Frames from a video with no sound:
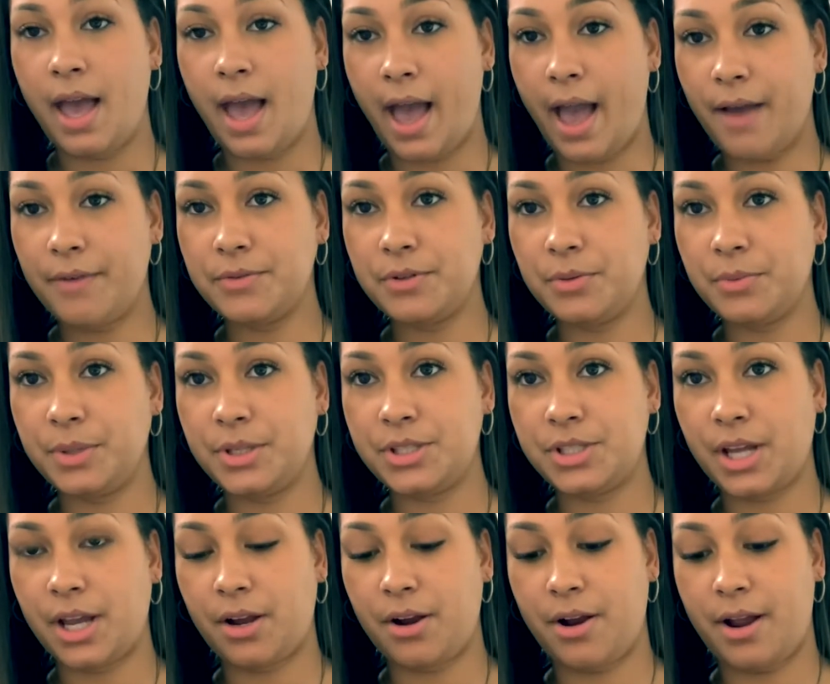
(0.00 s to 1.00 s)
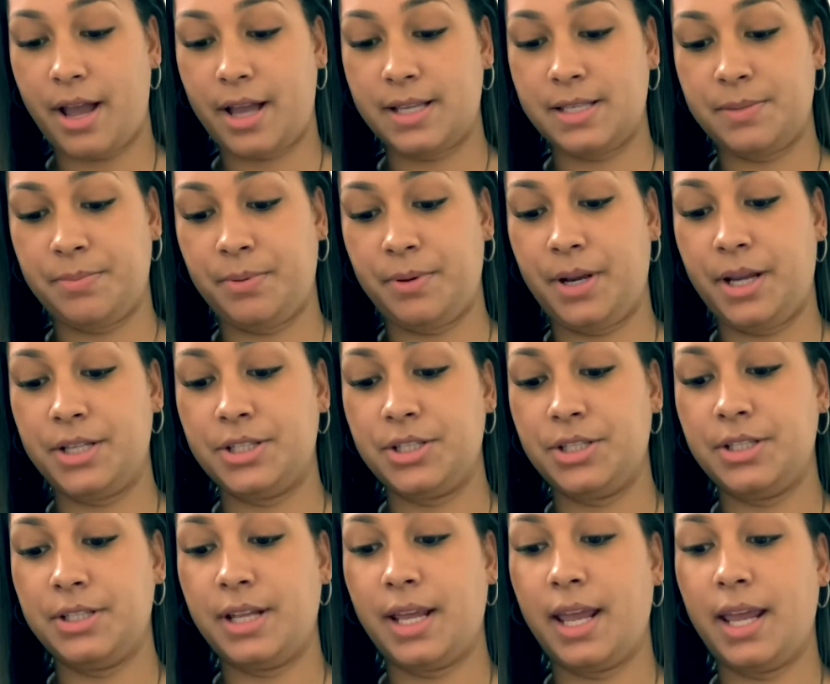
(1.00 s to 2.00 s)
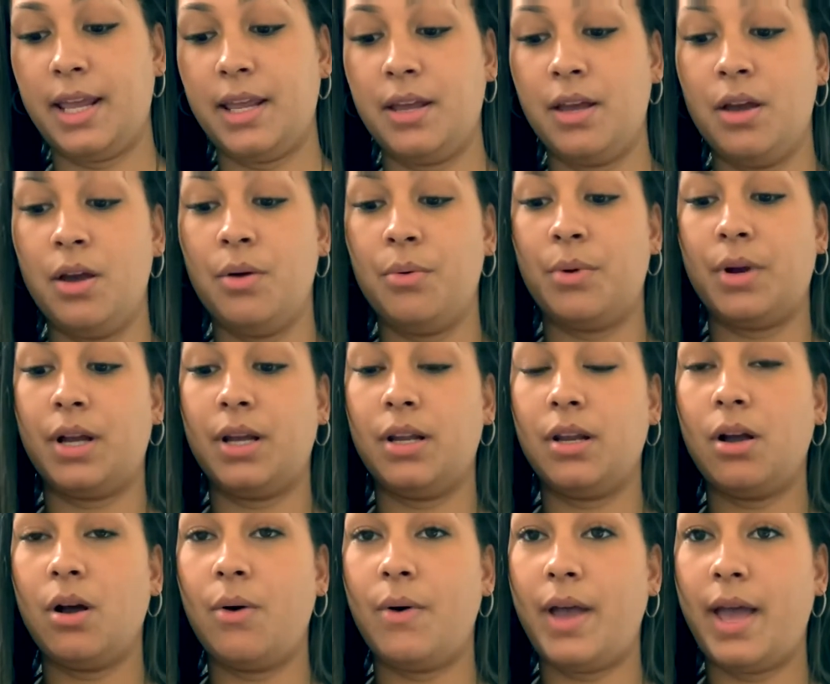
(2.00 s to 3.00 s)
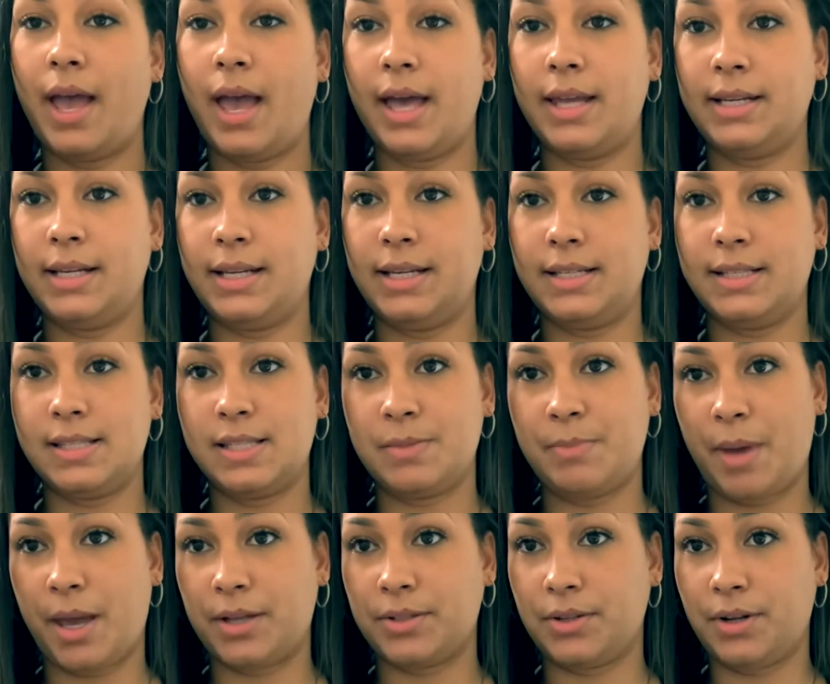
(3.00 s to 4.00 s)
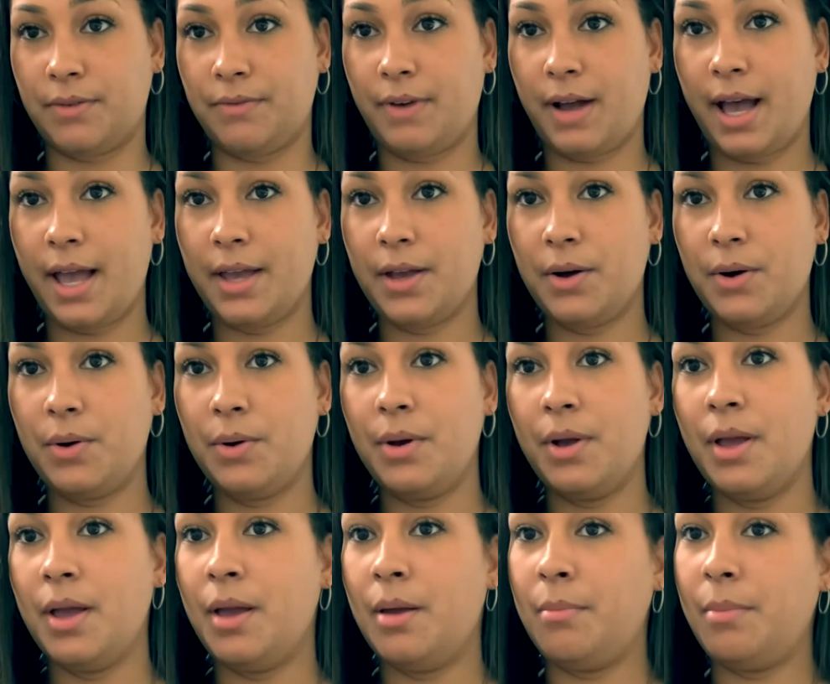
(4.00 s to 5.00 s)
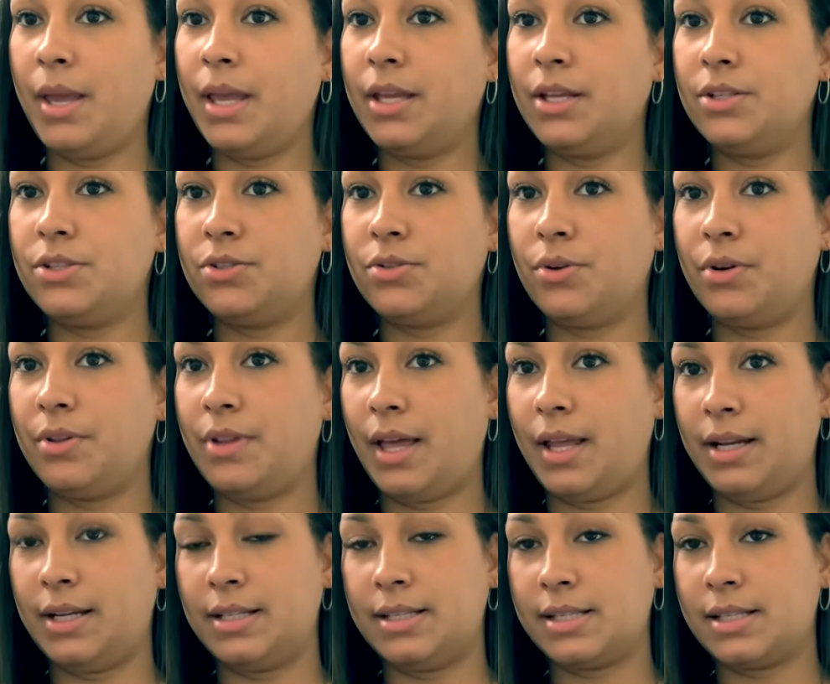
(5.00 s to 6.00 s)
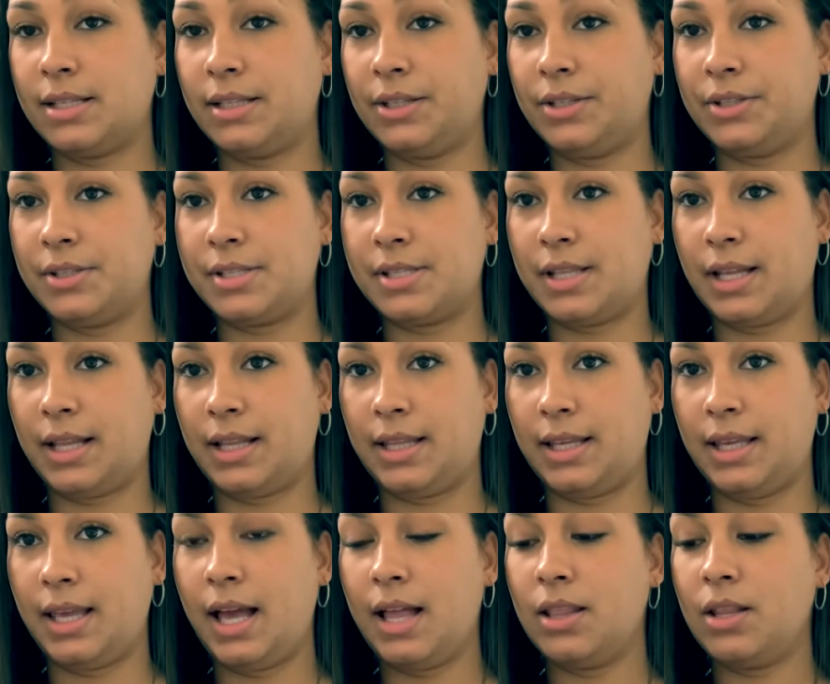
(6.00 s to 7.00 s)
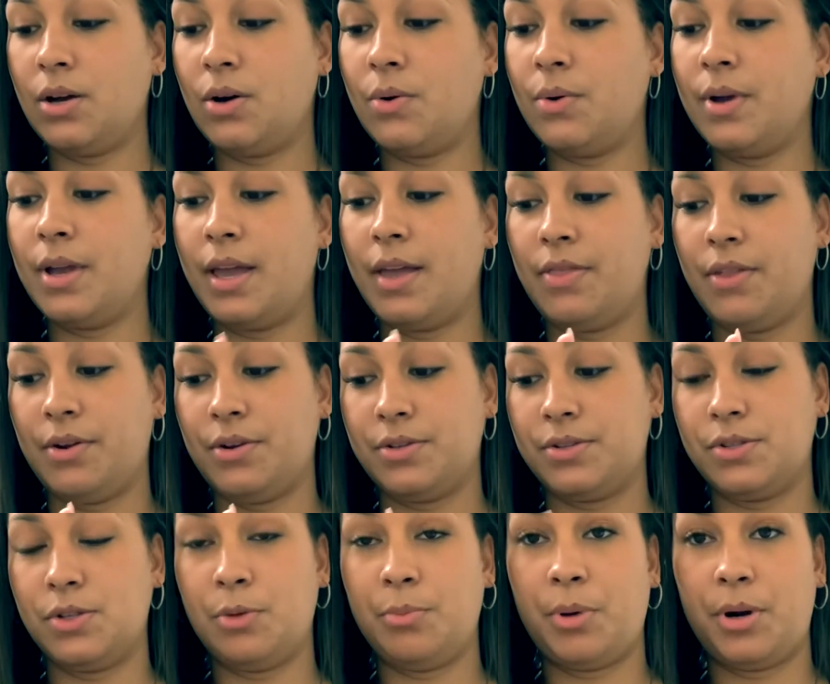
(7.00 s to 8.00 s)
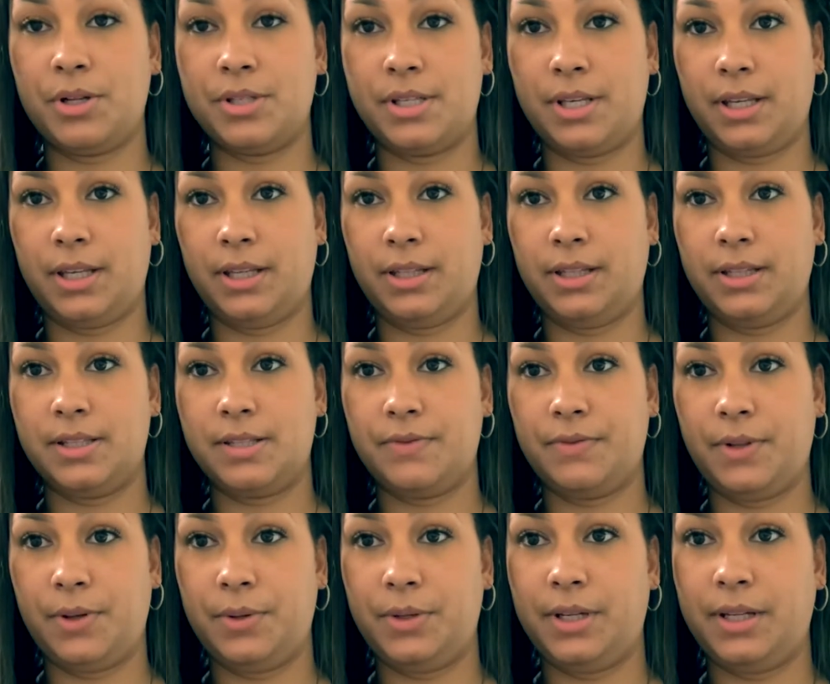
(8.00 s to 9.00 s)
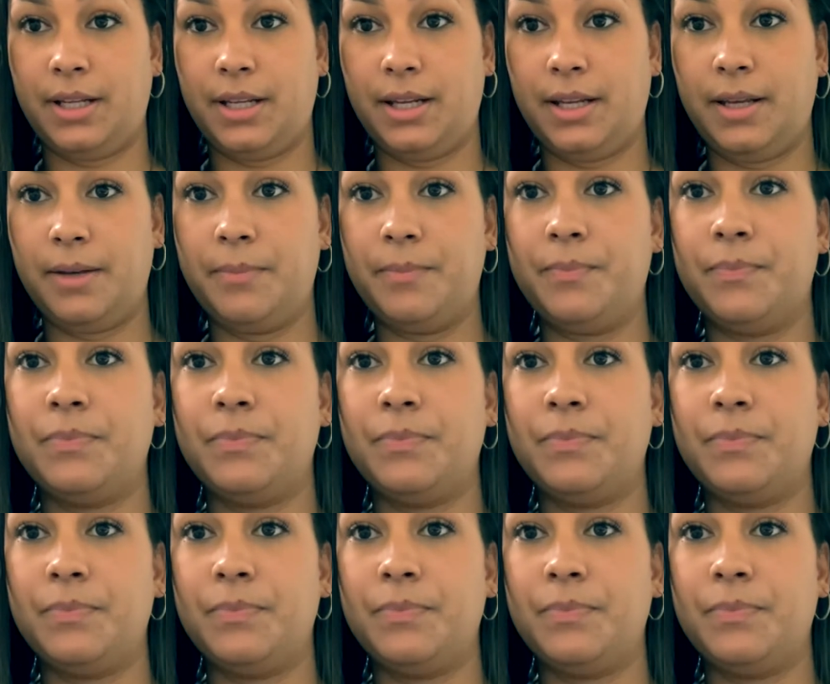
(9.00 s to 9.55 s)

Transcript: After we check our expiration date, we're going to go ahead and inspect our vial, making sure that it is clear to slightly yellow and there is no particulates floating in it.